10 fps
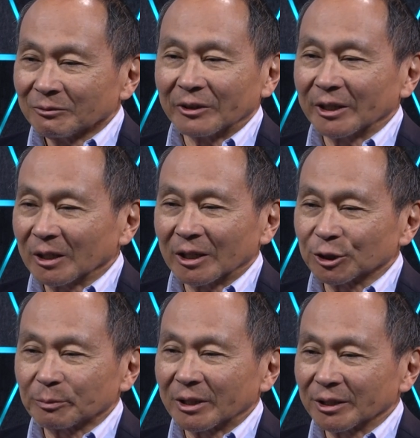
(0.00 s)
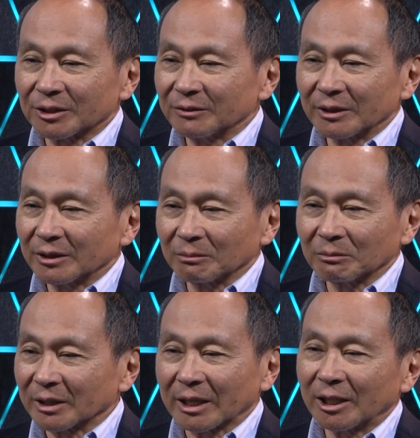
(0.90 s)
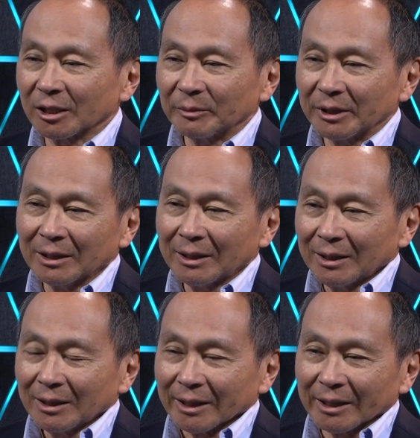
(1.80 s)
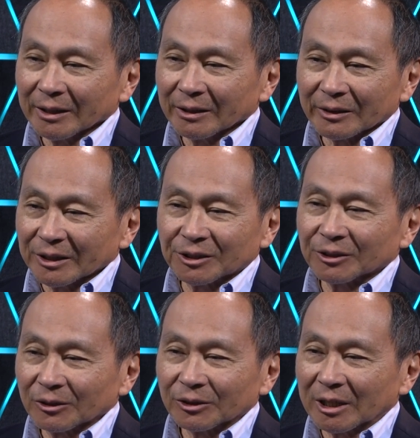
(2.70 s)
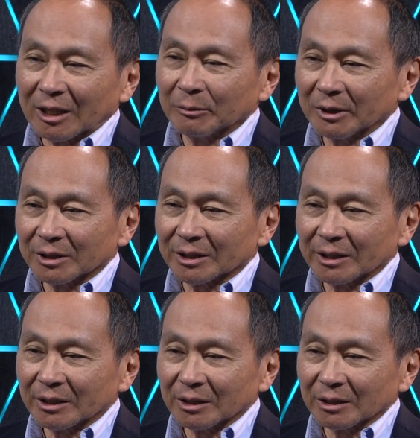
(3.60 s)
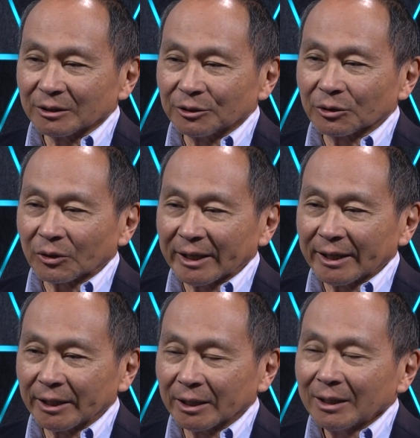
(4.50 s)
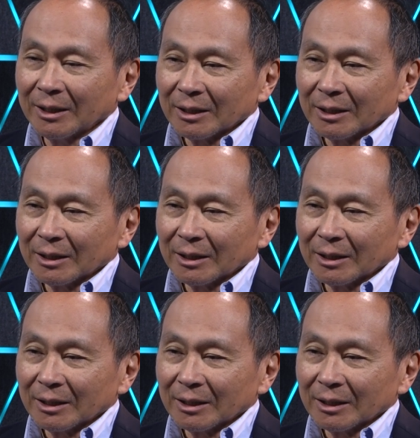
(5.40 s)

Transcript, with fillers: very large parts of the economy, and they still are dominant in Ukraine.